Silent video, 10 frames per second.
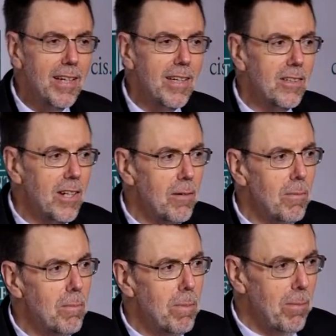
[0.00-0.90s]
You know,
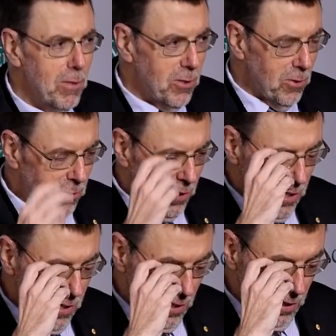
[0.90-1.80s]
my publishers
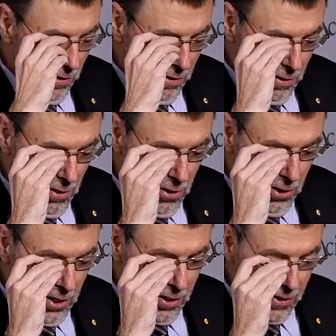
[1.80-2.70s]
in the
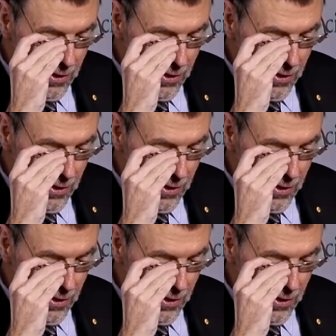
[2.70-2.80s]
early